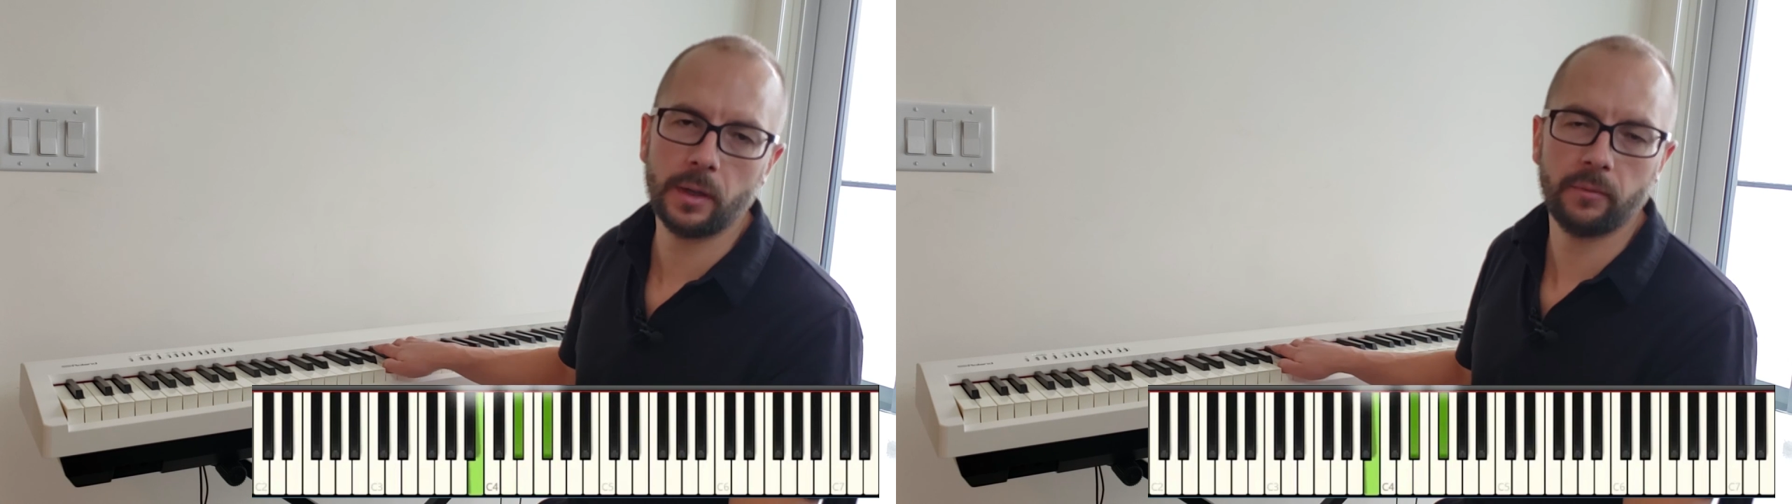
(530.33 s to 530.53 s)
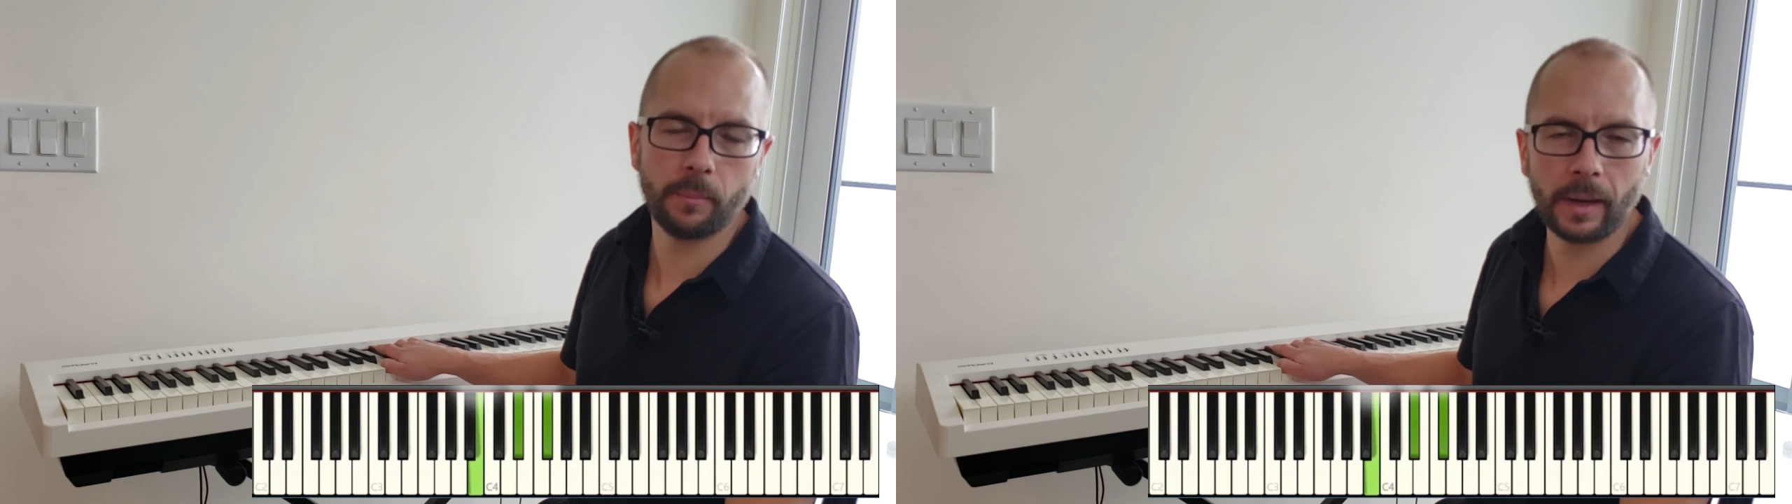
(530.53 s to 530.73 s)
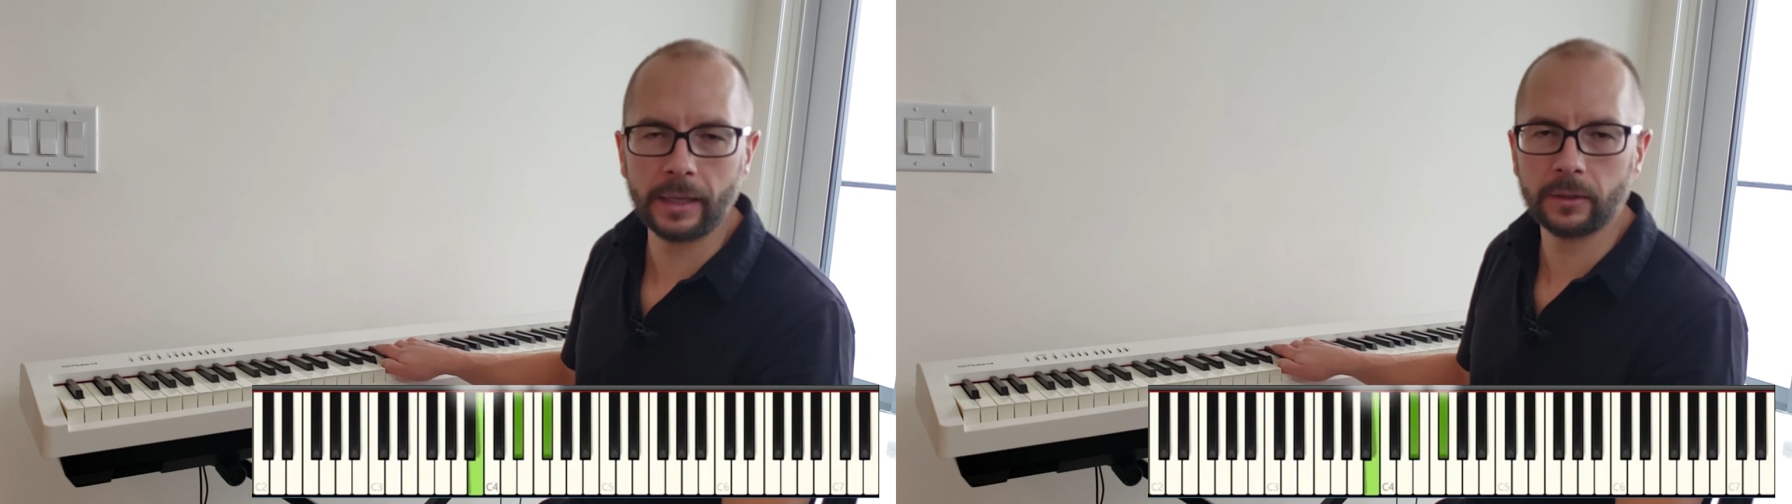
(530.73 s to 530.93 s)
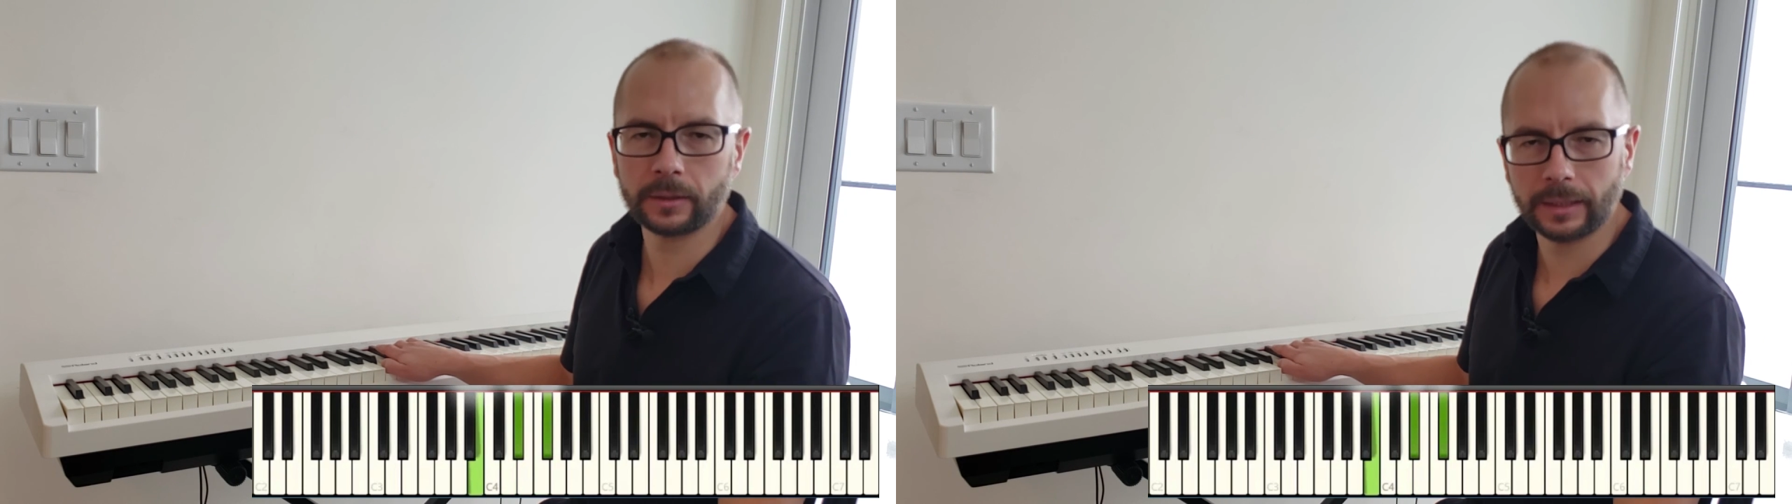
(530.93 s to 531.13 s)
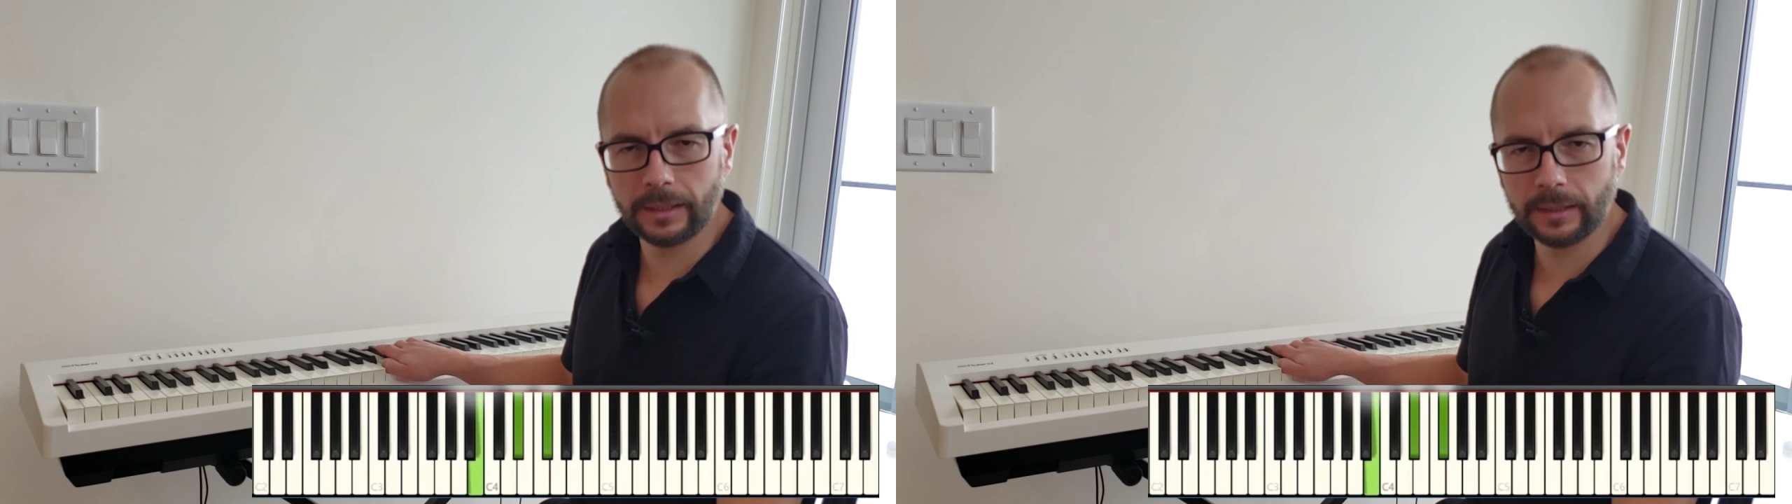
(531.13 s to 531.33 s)
of a minor
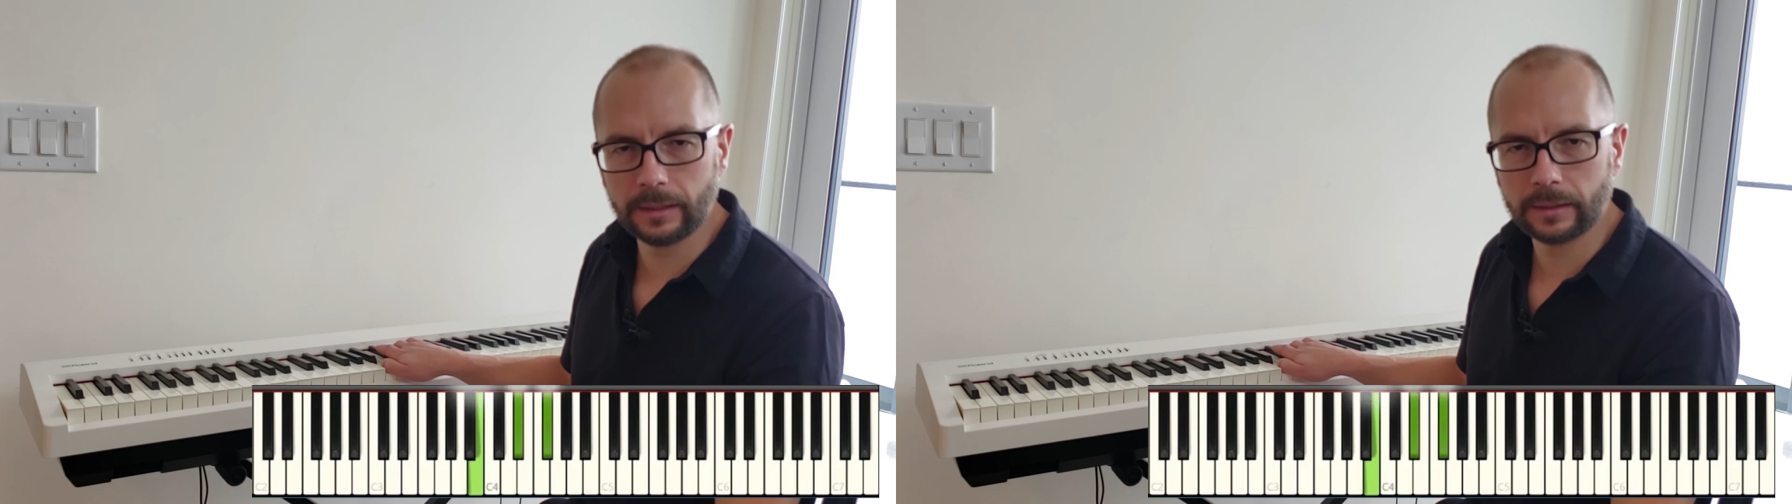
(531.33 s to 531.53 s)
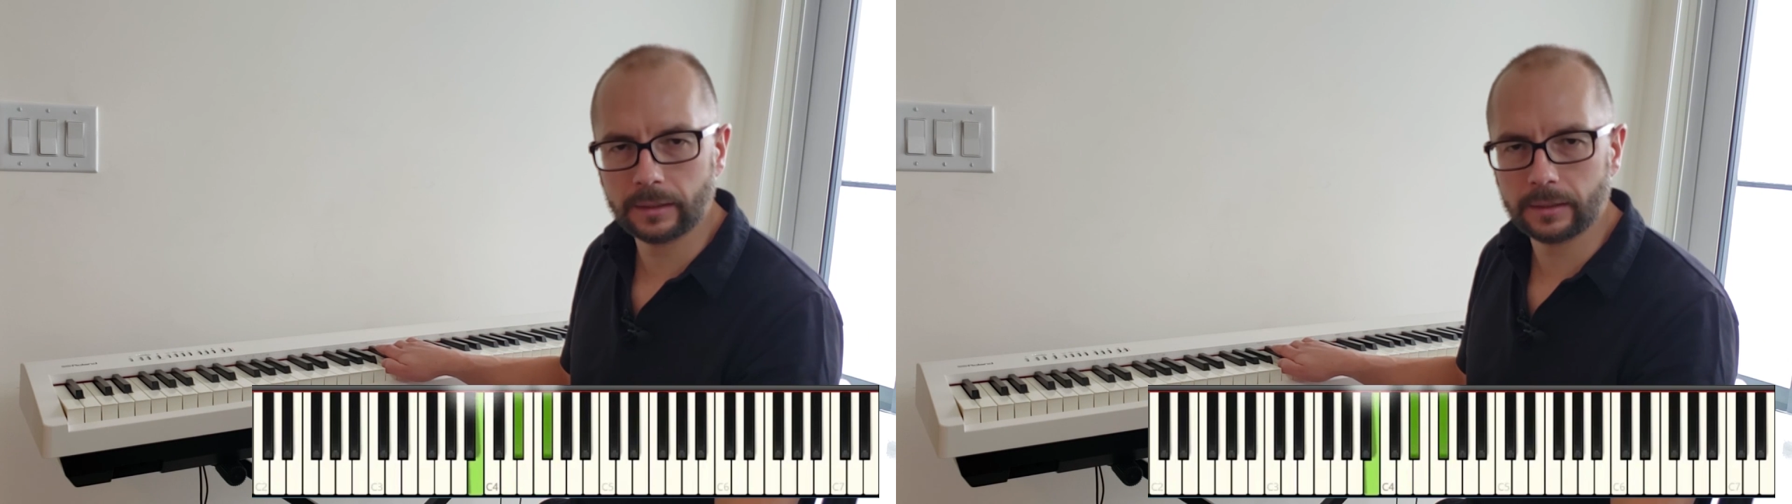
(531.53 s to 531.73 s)
key